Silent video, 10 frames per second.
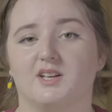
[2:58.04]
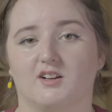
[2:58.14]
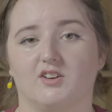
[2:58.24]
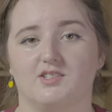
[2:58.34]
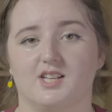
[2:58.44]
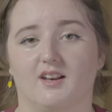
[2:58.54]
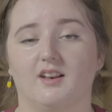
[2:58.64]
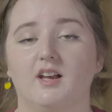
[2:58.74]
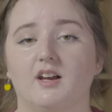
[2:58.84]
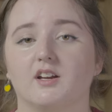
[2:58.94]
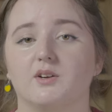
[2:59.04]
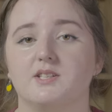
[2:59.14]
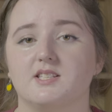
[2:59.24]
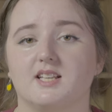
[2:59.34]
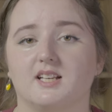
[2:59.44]
their content and
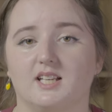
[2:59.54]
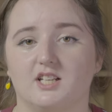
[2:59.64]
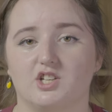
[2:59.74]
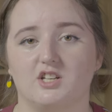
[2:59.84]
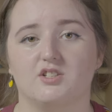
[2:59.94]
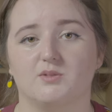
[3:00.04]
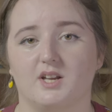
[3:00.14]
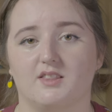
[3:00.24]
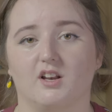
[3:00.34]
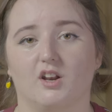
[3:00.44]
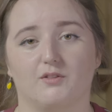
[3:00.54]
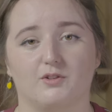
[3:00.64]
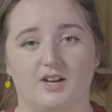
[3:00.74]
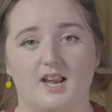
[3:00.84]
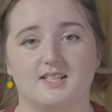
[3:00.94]
coincidentally changed the way that a lot of
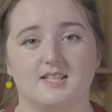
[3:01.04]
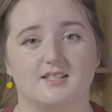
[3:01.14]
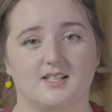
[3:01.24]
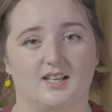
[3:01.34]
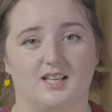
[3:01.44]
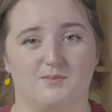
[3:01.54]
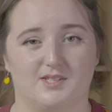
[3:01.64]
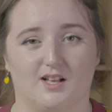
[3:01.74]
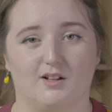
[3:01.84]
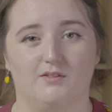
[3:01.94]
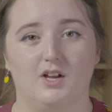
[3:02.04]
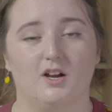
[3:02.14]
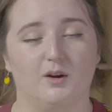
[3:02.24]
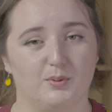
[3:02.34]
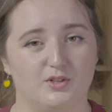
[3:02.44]
creators like himself
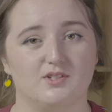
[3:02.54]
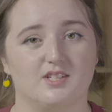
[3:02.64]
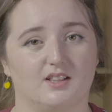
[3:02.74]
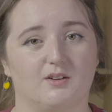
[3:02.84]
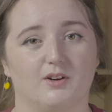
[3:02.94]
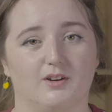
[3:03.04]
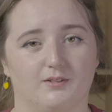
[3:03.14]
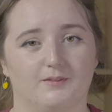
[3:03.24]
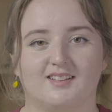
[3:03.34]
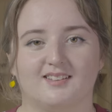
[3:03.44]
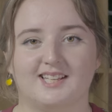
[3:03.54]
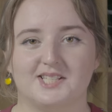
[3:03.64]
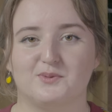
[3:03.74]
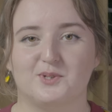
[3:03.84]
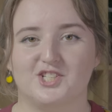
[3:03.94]
are producing their own.
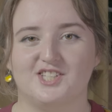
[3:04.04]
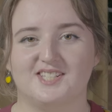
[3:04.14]
Thanks for watching